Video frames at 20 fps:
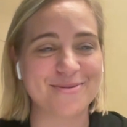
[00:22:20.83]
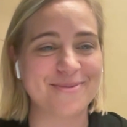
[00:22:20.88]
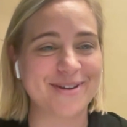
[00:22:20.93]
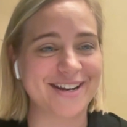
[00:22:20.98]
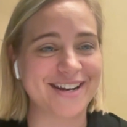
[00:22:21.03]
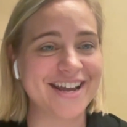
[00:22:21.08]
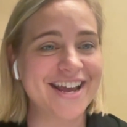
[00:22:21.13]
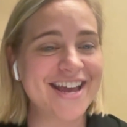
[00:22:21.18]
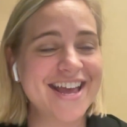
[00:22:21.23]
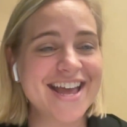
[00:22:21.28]

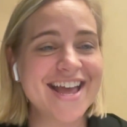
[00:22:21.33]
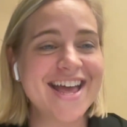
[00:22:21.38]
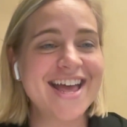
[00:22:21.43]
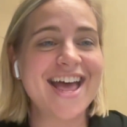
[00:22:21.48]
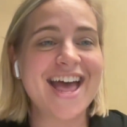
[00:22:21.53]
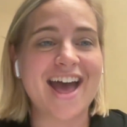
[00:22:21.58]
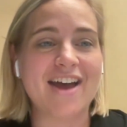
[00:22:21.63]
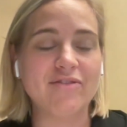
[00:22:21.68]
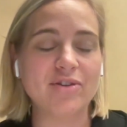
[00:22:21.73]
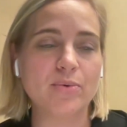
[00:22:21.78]
And
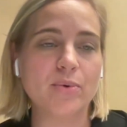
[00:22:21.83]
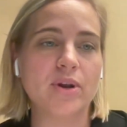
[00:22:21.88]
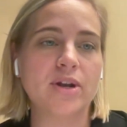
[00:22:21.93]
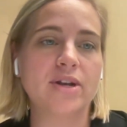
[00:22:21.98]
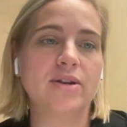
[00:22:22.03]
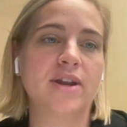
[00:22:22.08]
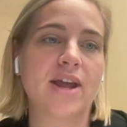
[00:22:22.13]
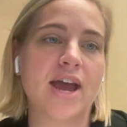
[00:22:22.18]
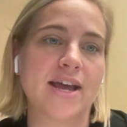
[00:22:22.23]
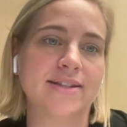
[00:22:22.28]

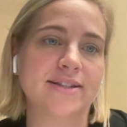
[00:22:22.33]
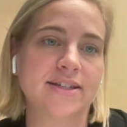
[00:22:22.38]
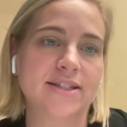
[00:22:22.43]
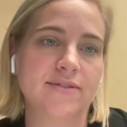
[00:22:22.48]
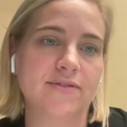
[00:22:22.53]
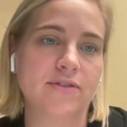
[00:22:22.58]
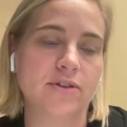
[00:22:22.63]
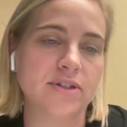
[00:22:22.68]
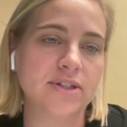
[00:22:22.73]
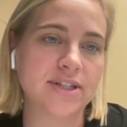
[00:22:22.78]
everyone has a
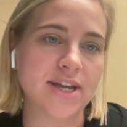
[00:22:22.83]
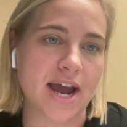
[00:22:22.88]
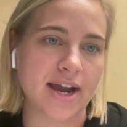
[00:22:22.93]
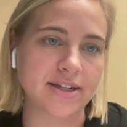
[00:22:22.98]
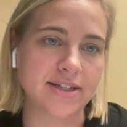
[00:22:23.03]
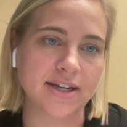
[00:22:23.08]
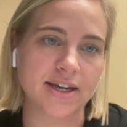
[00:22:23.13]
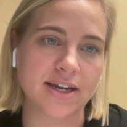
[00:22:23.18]
different tactic